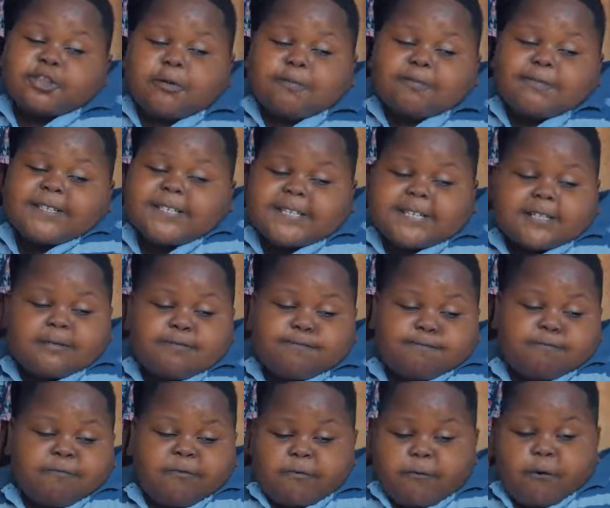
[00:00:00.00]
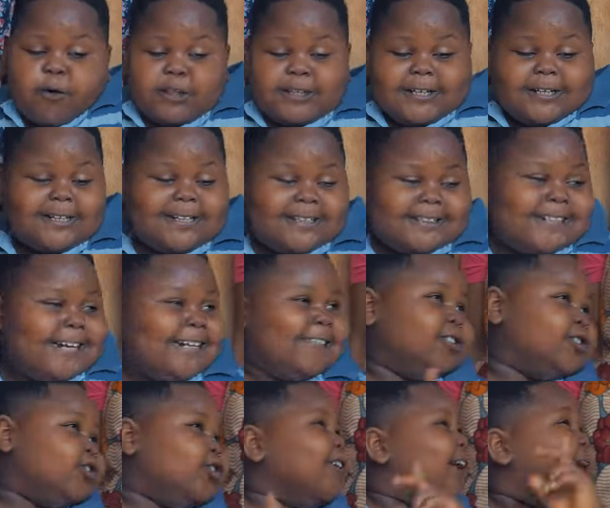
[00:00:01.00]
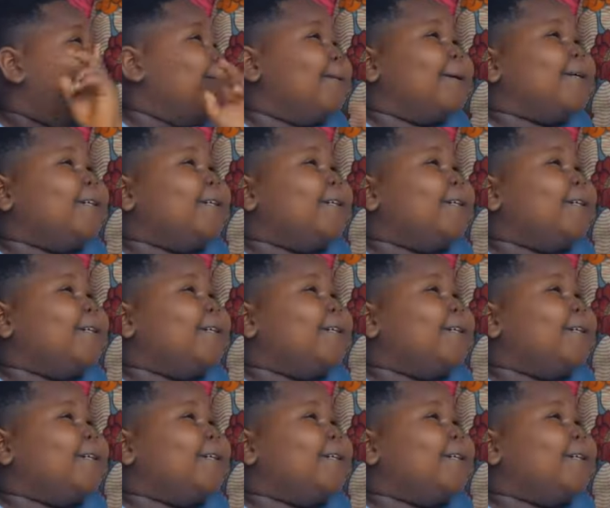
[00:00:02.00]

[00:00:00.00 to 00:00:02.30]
some things for the traditional